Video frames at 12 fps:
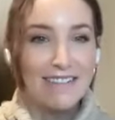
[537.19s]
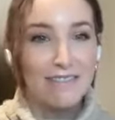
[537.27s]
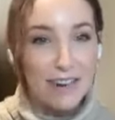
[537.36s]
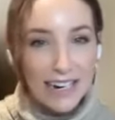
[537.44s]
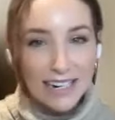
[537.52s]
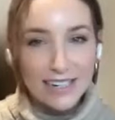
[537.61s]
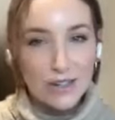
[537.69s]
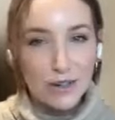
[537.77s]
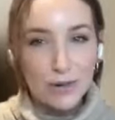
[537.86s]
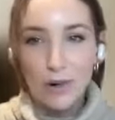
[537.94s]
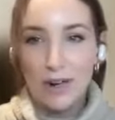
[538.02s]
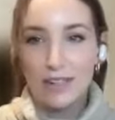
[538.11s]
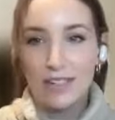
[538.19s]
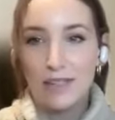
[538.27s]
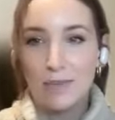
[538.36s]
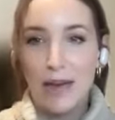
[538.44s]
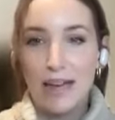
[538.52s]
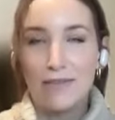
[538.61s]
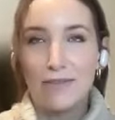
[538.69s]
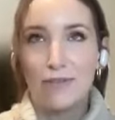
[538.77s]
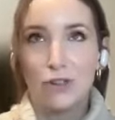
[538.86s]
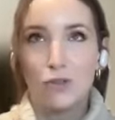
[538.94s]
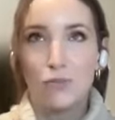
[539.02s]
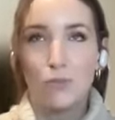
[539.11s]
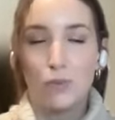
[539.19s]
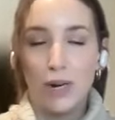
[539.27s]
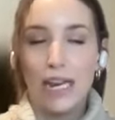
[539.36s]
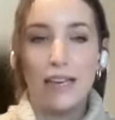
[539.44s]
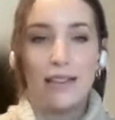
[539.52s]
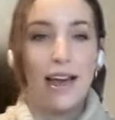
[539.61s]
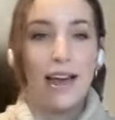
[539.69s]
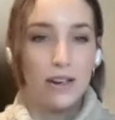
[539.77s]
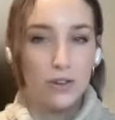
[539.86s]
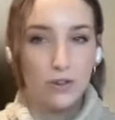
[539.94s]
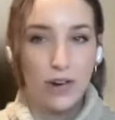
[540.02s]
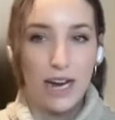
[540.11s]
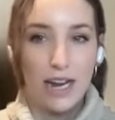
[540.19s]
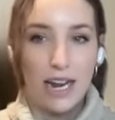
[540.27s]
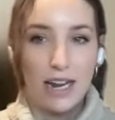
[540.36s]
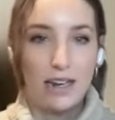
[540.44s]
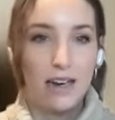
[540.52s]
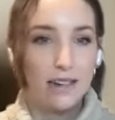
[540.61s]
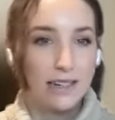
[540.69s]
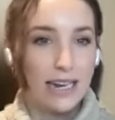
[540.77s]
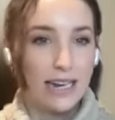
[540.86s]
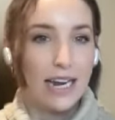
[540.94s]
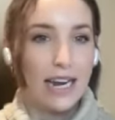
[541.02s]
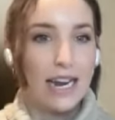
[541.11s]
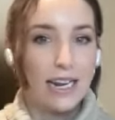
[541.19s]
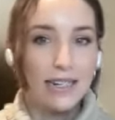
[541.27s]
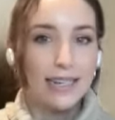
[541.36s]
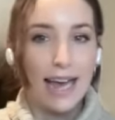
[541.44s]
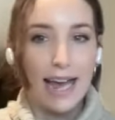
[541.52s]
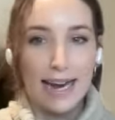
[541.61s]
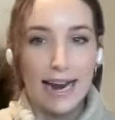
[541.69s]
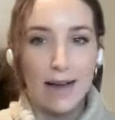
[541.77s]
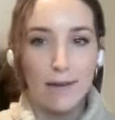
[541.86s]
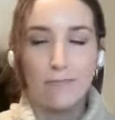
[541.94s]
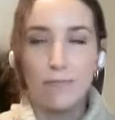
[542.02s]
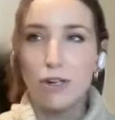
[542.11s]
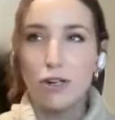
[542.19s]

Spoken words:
What has your process been for bringing that training content into EdApp?